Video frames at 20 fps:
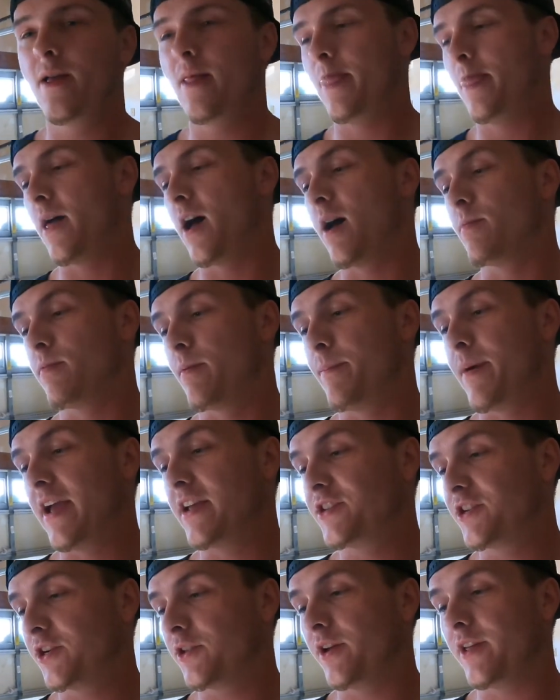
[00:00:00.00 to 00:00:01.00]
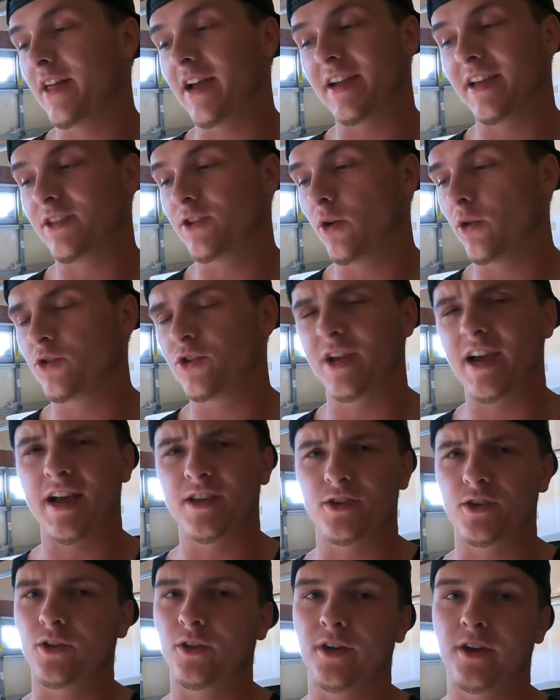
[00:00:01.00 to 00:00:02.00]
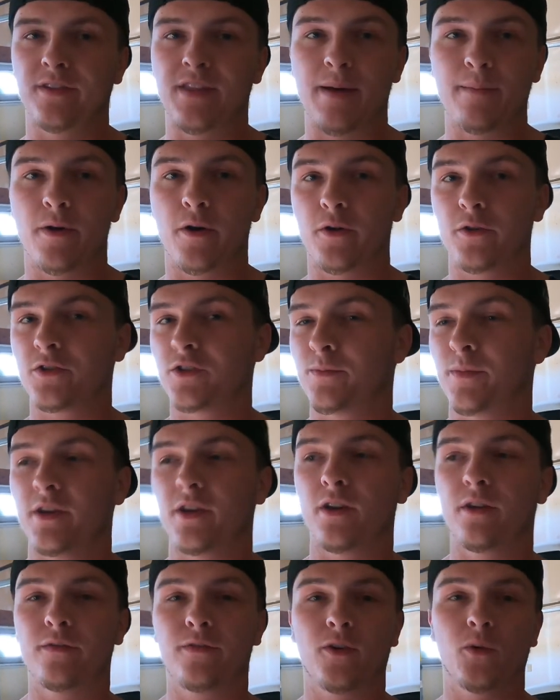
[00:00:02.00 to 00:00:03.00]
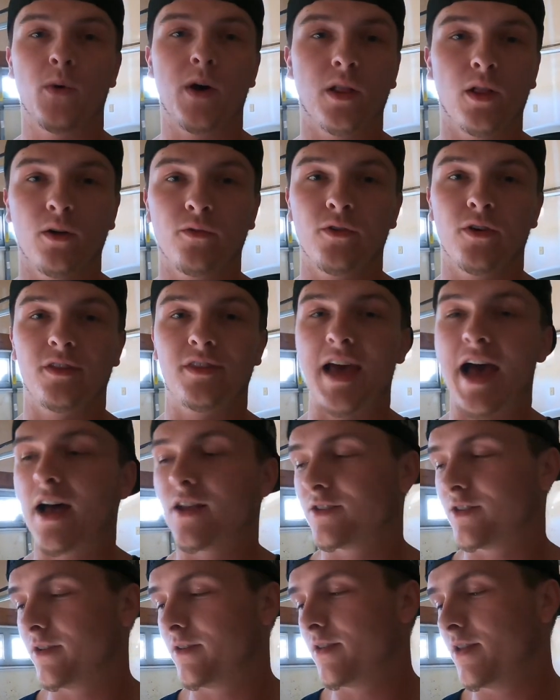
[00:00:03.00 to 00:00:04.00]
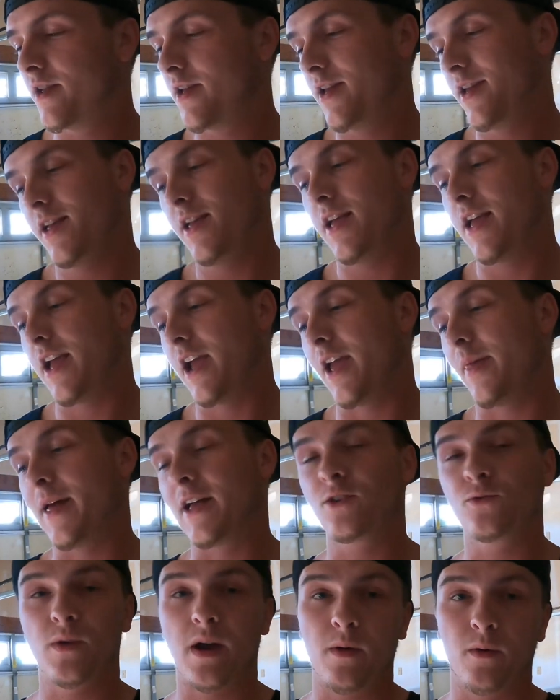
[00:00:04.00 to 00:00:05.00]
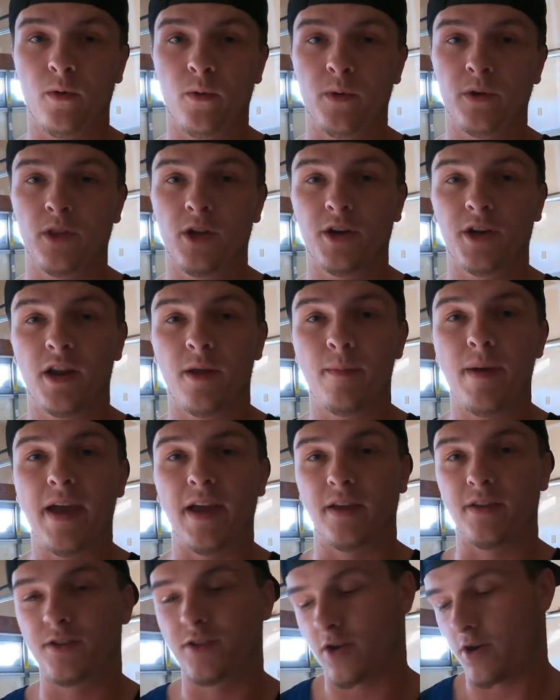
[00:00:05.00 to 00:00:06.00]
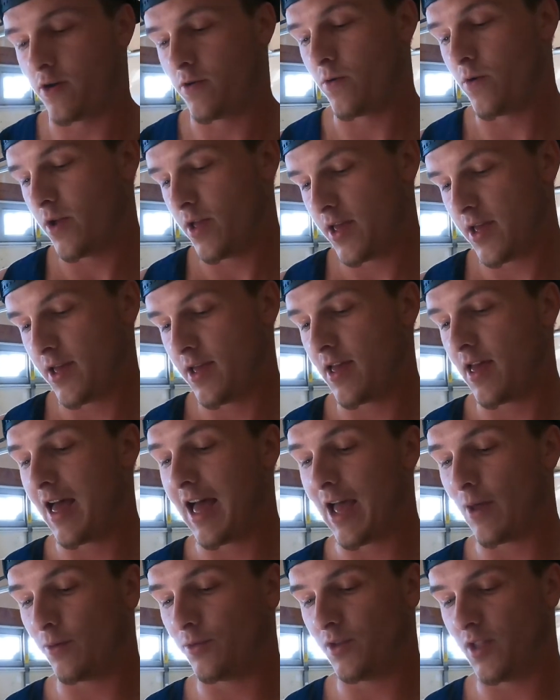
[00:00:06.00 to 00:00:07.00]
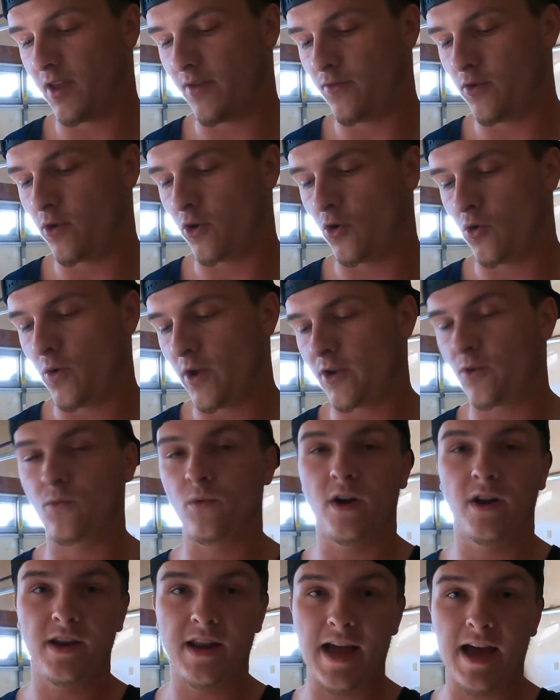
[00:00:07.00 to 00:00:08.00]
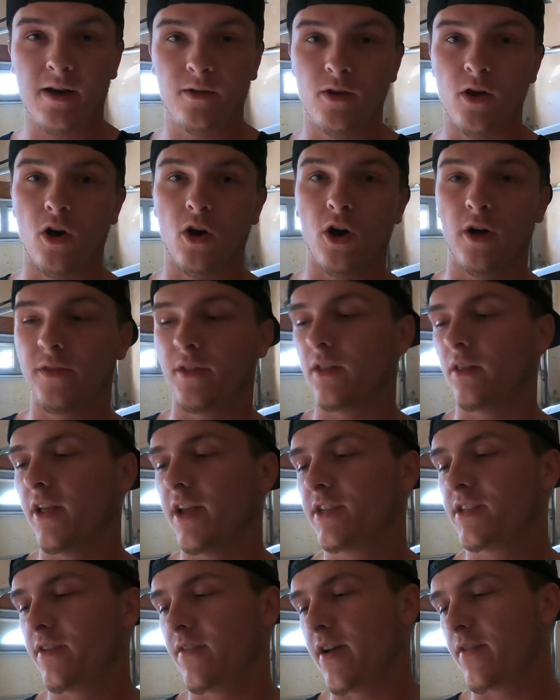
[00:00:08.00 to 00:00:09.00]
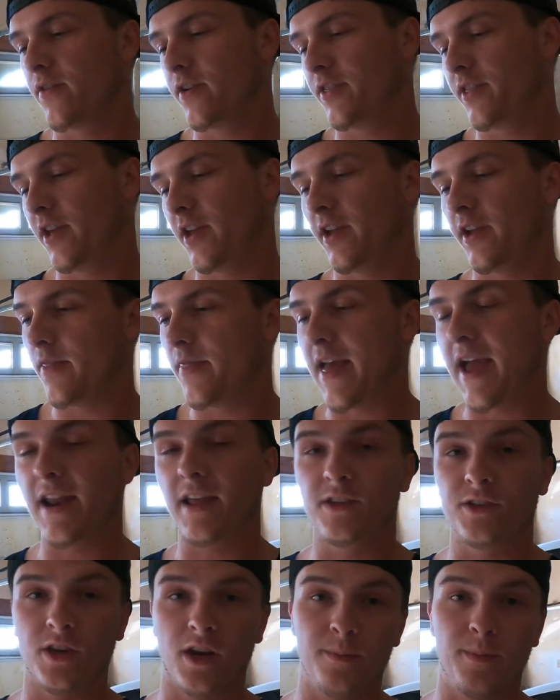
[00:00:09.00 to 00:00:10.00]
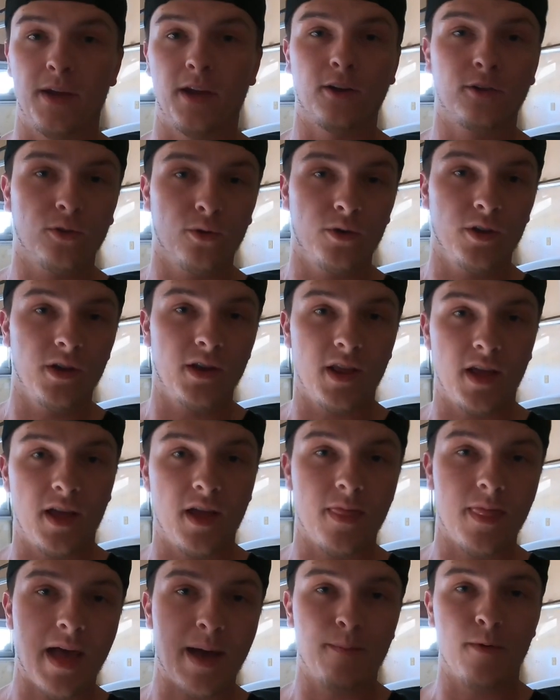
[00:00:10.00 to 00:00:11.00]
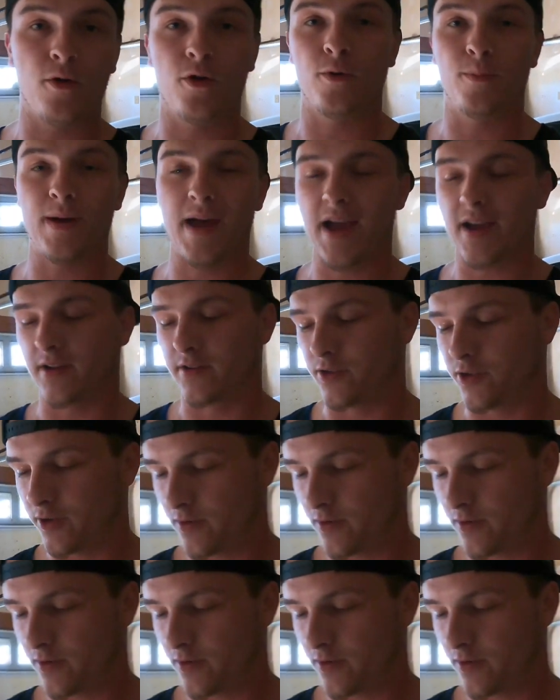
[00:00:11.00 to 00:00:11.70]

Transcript: But basically, like I told you guys earlier, that motor is gonna be good for well over 1,000, and that's right what we're looking to make. So I will give you a quick rundown on the list of everything that is gonna be included in that motor package.